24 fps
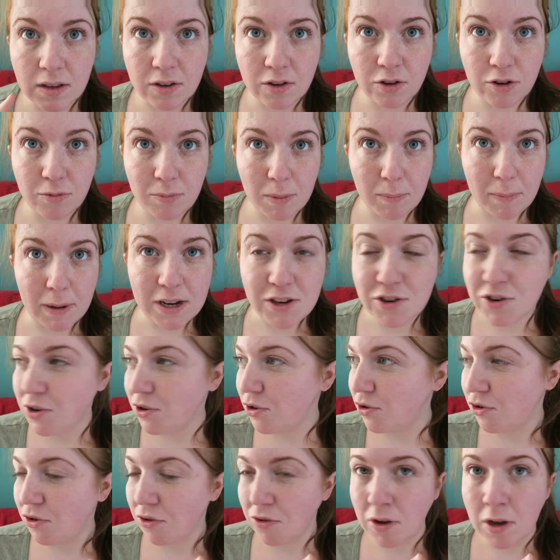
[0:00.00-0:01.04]
Now it's going to be my
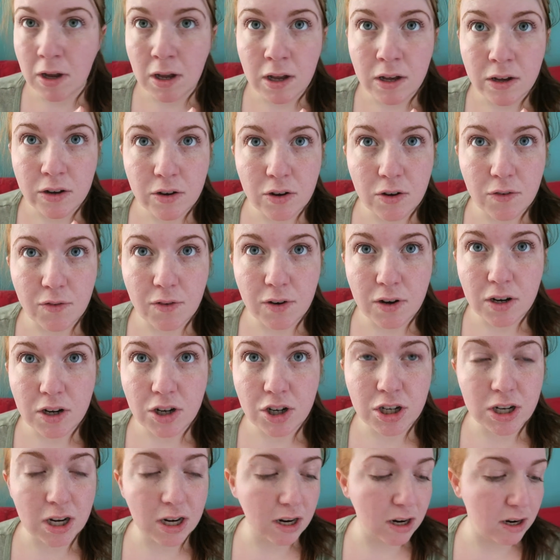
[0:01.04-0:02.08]
turn to go for
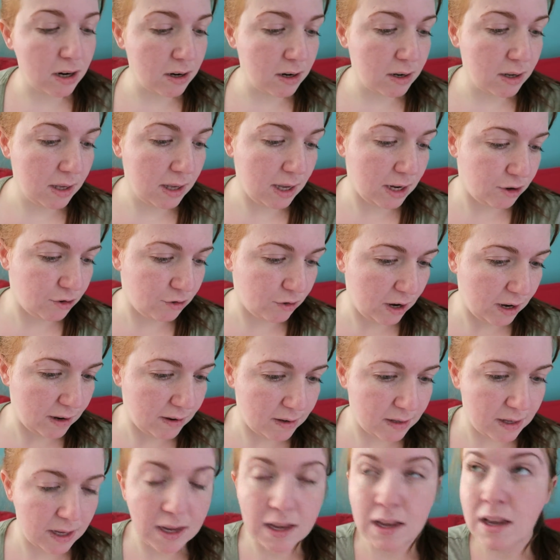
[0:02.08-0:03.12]
a shower, get
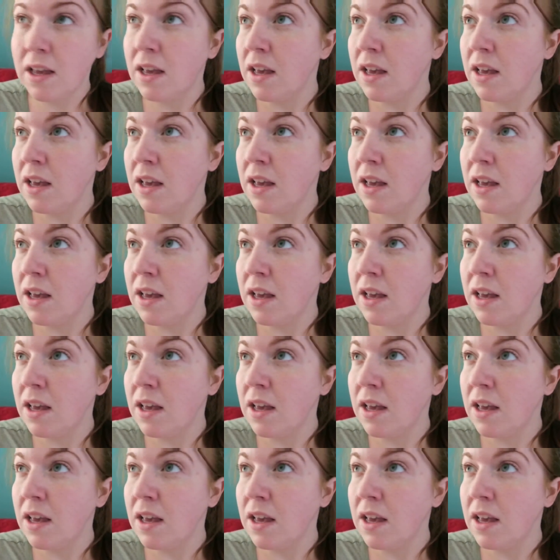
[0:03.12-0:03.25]
dressed.